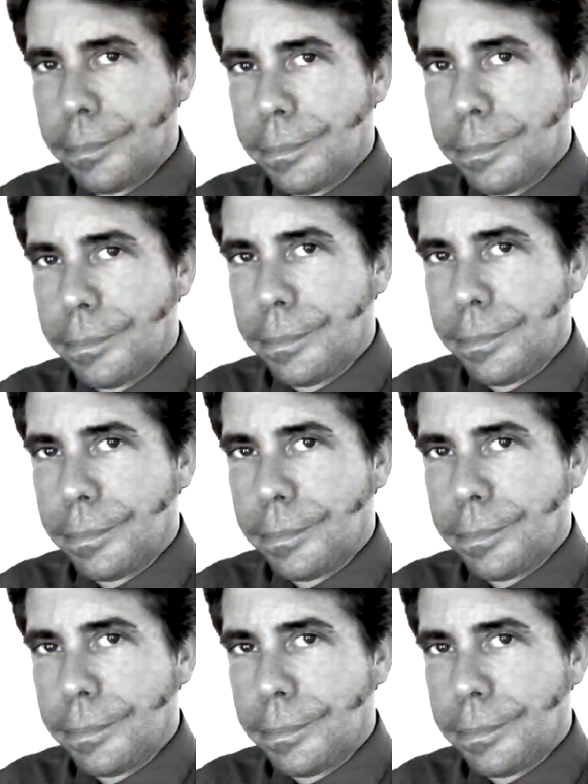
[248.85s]

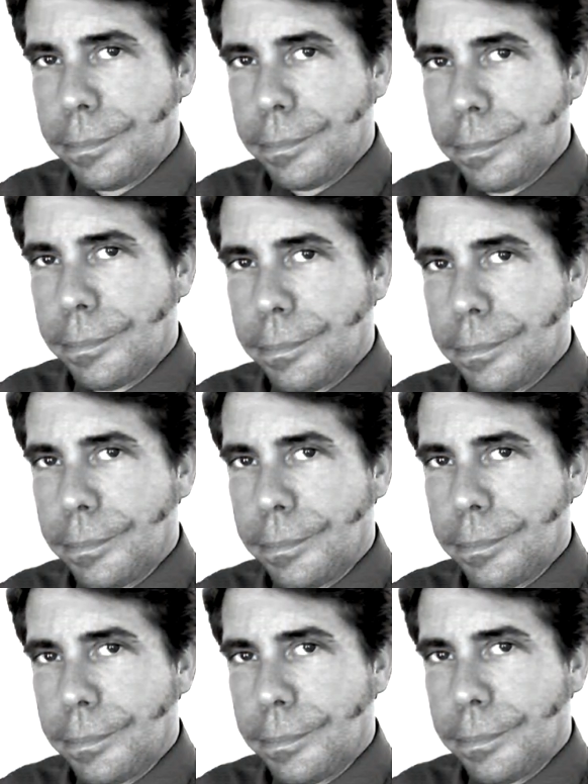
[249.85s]
graciously agreed
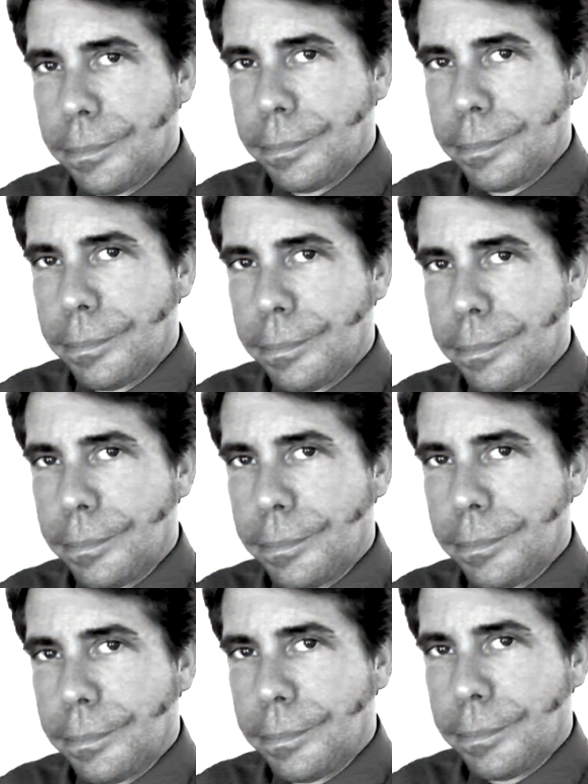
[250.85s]
to play that
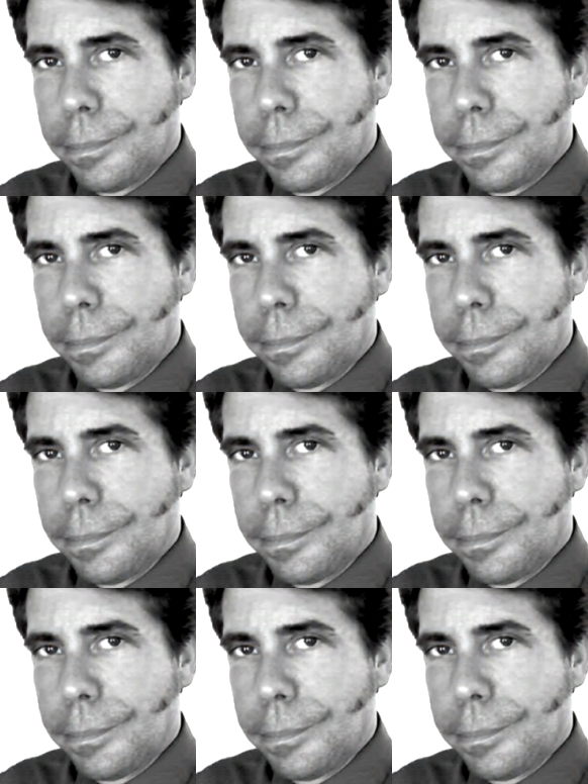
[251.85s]
part.